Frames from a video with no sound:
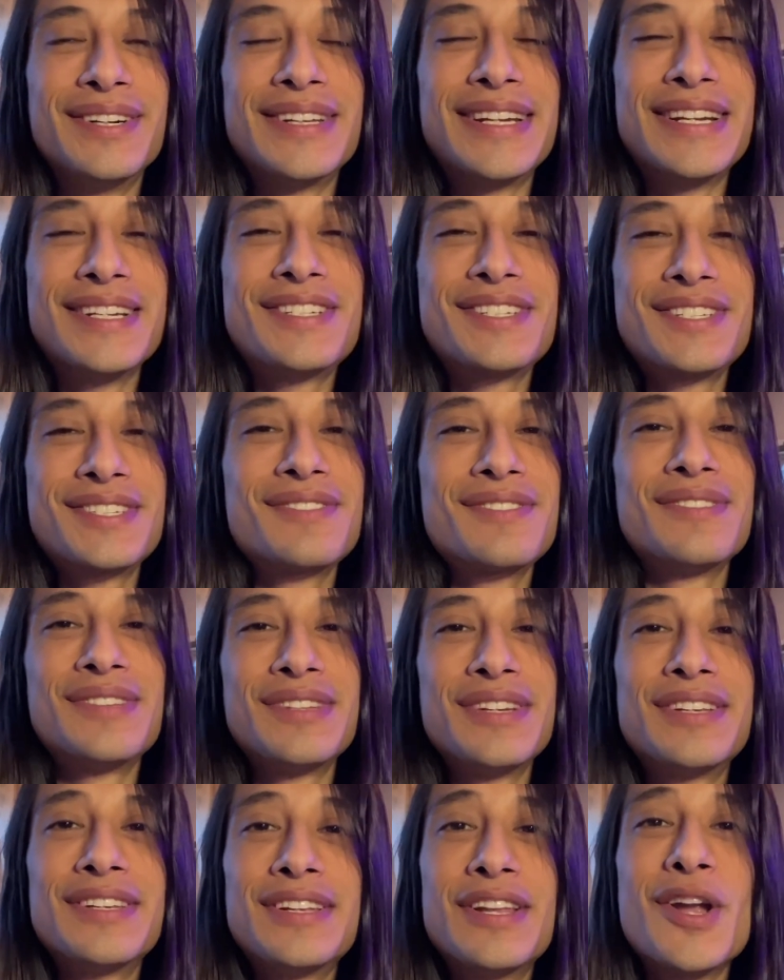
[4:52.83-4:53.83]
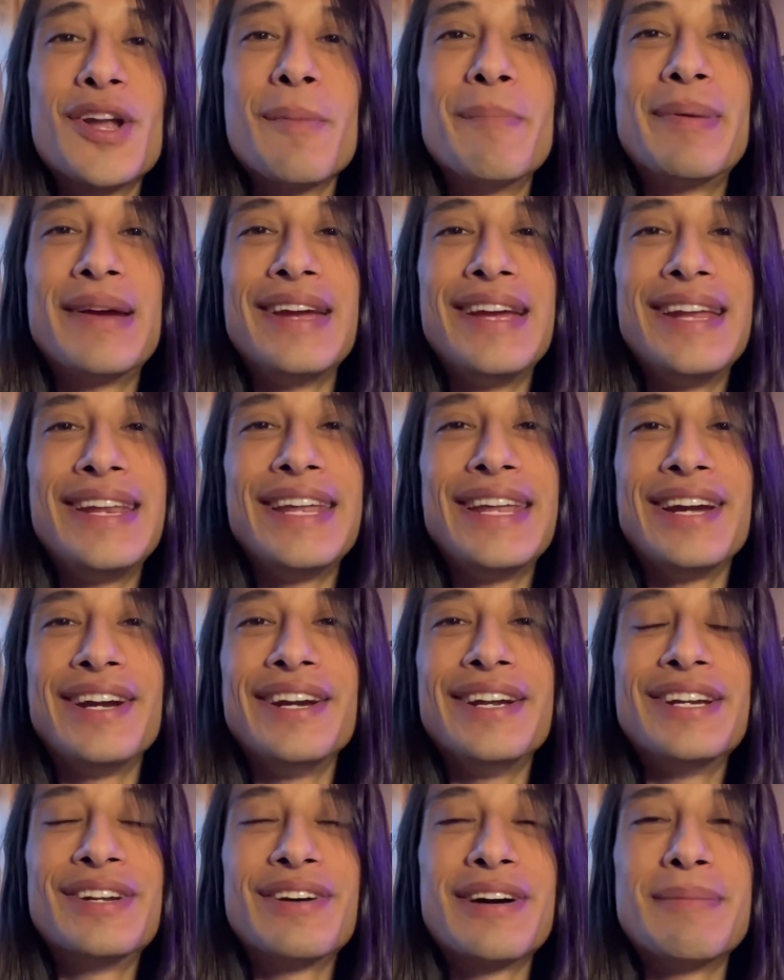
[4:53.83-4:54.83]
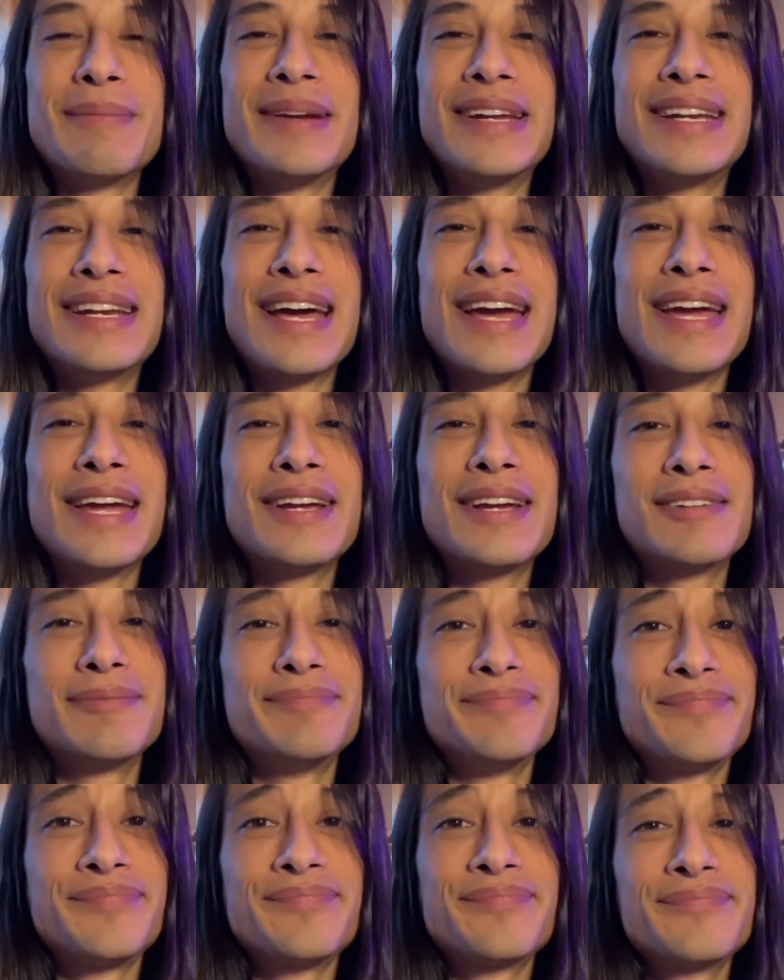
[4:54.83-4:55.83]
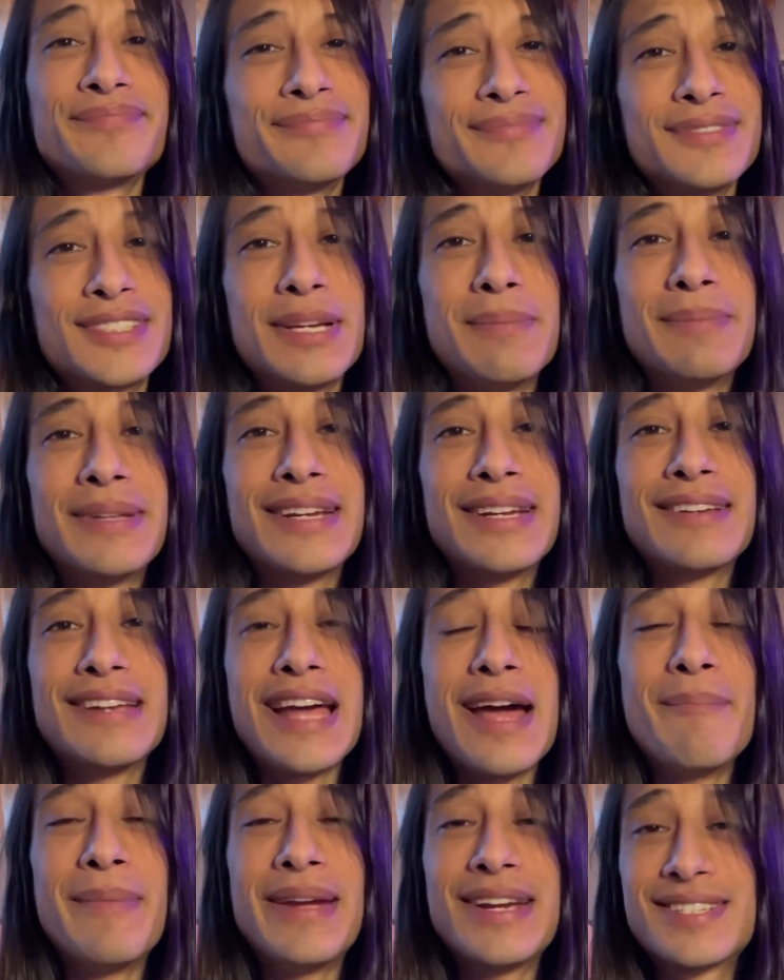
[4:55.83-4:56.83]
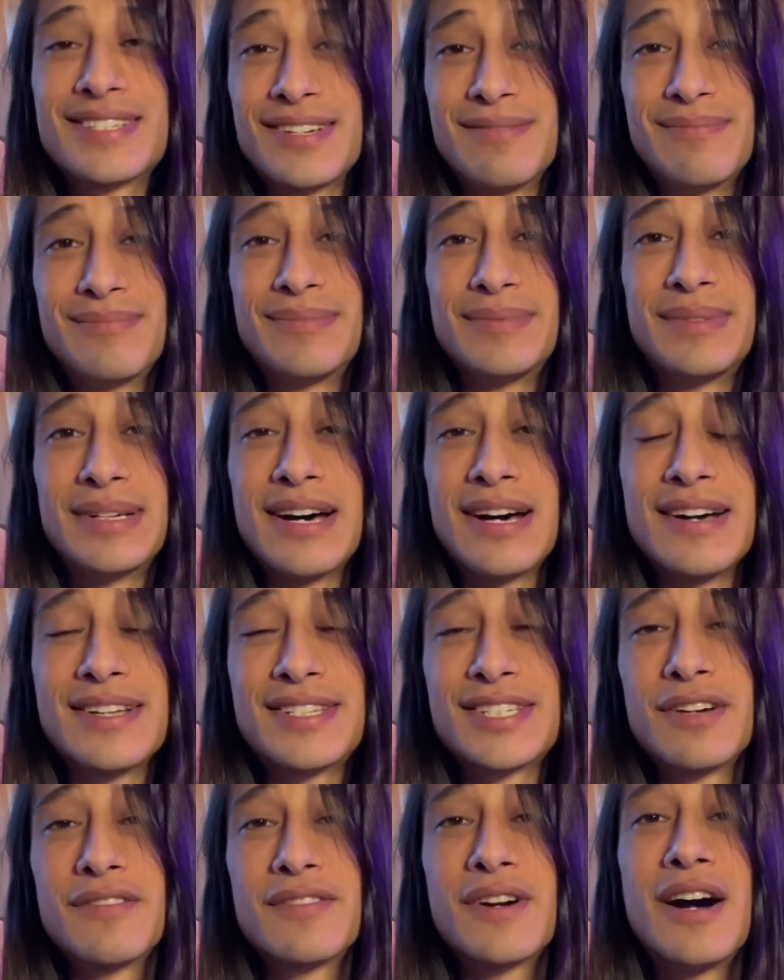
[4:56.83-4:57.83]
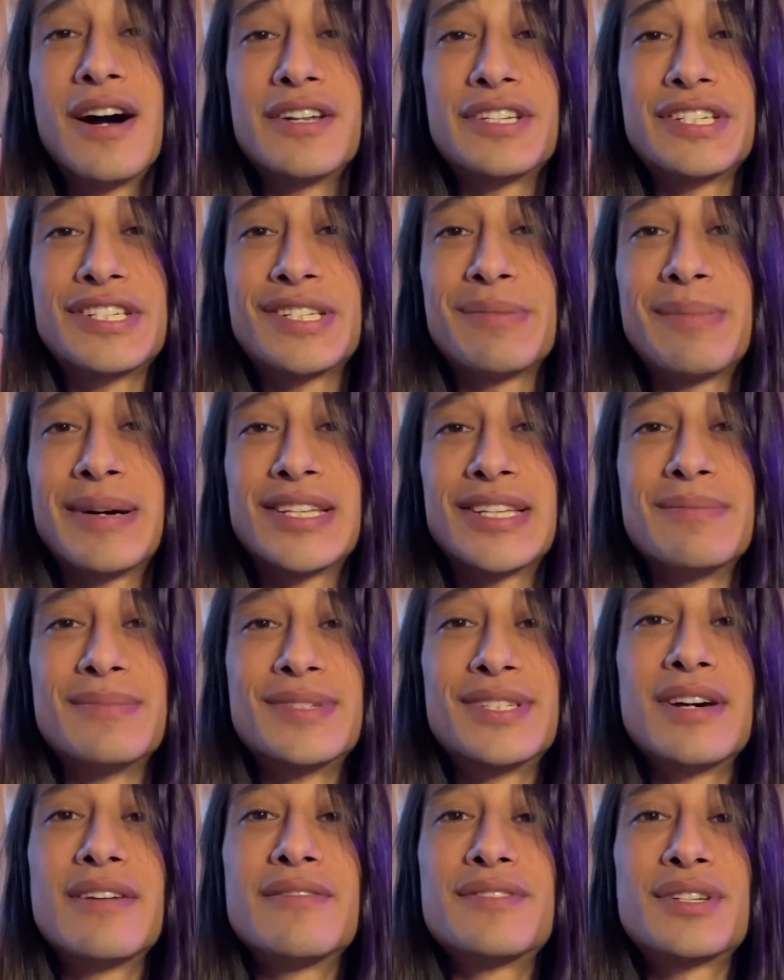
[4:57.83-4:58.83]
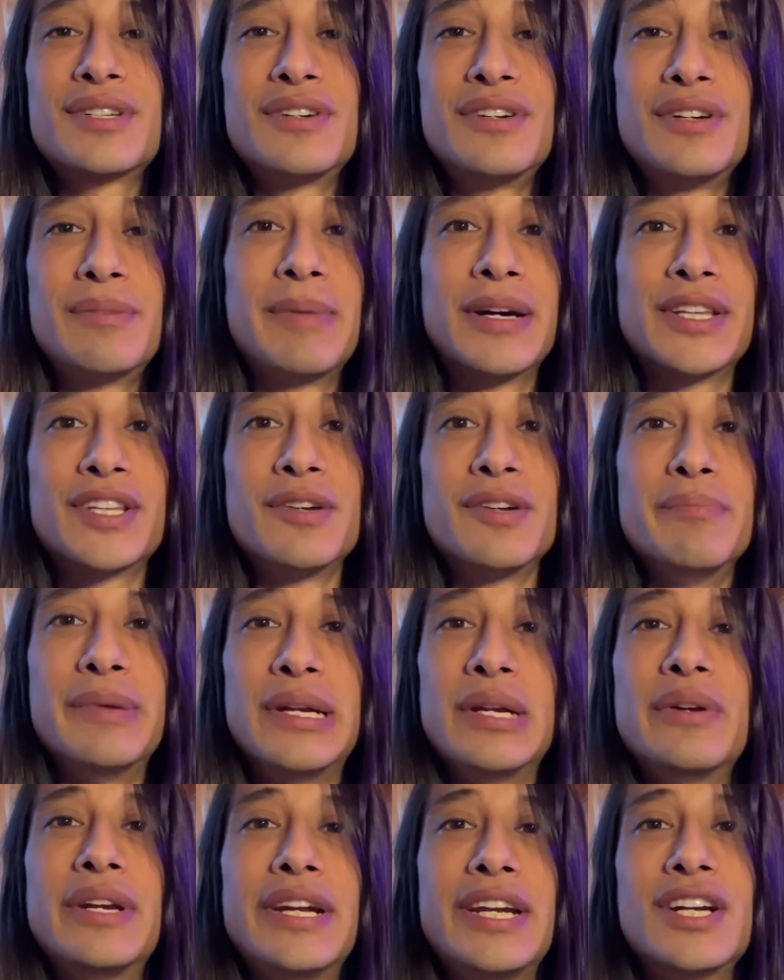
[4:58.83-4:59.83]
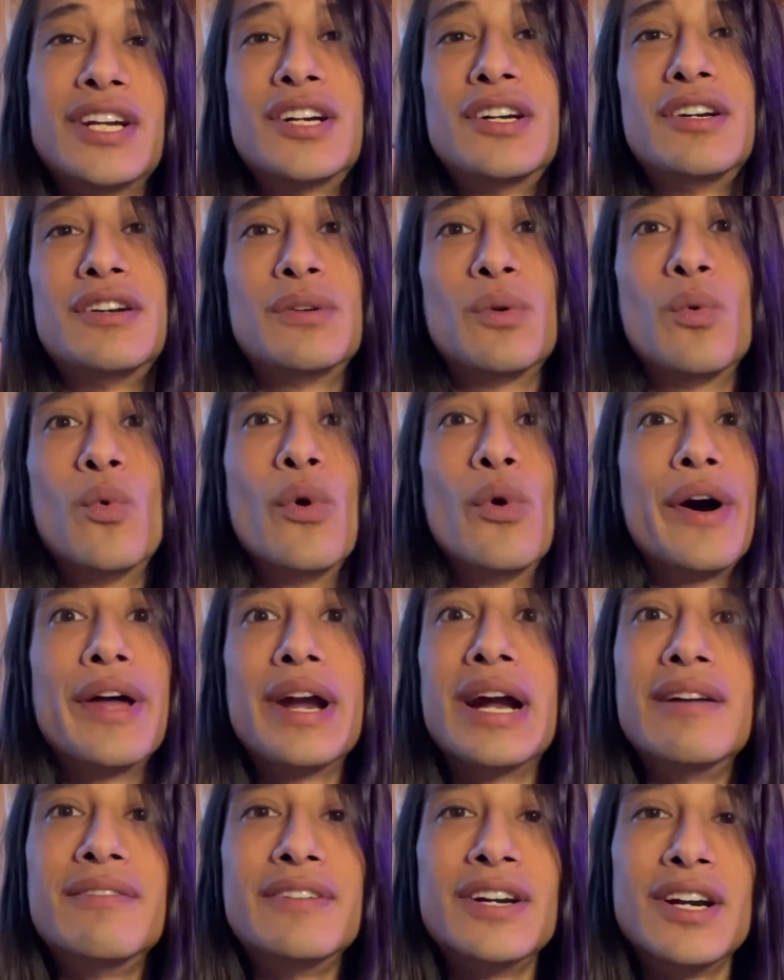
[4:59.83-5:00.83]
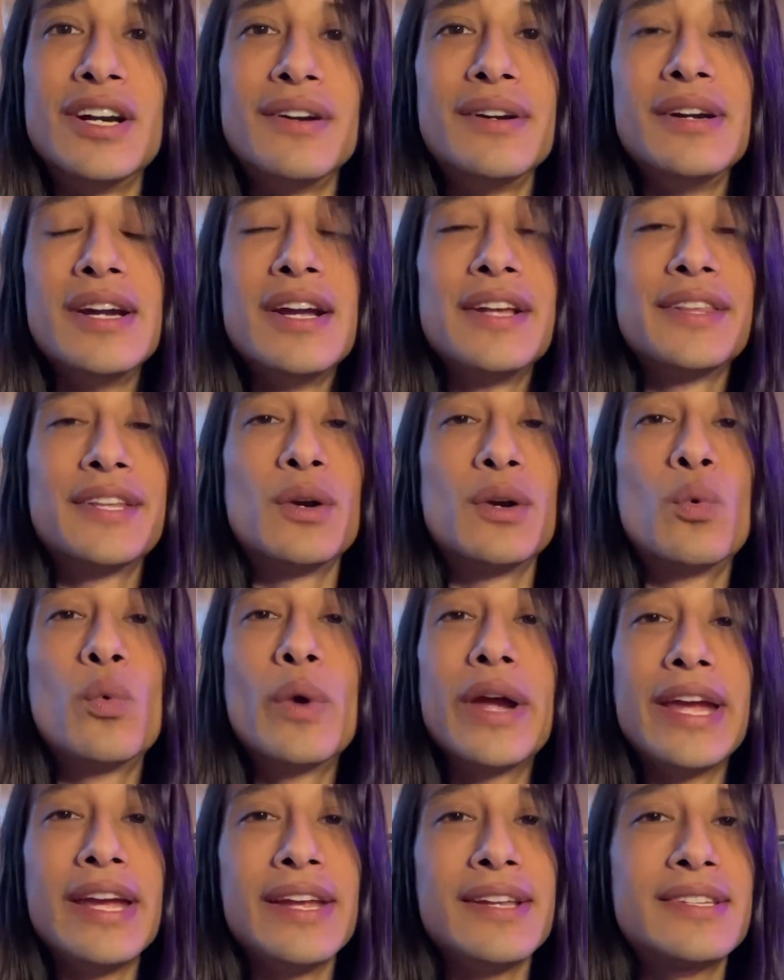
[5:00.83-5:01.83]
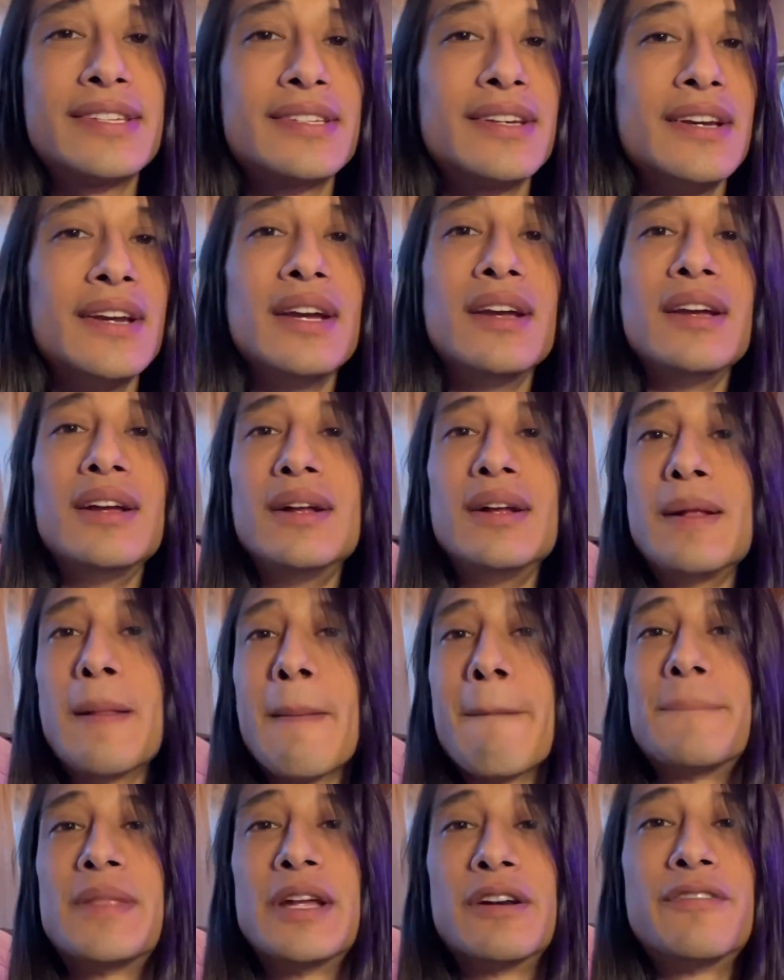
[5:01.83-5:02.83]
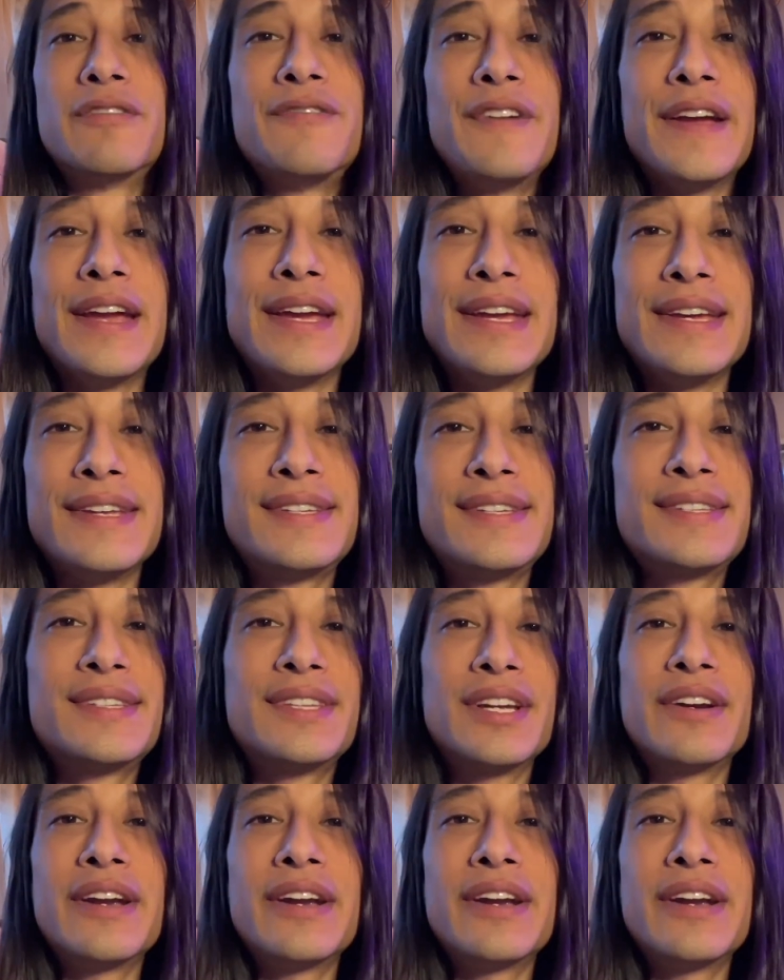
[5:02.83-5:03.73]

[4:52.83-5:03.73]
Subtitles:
just a little bit in there, you know what I mean? Like, something that makes them self-conscious about themselves or about their beauty or whatever, their weight, their face, their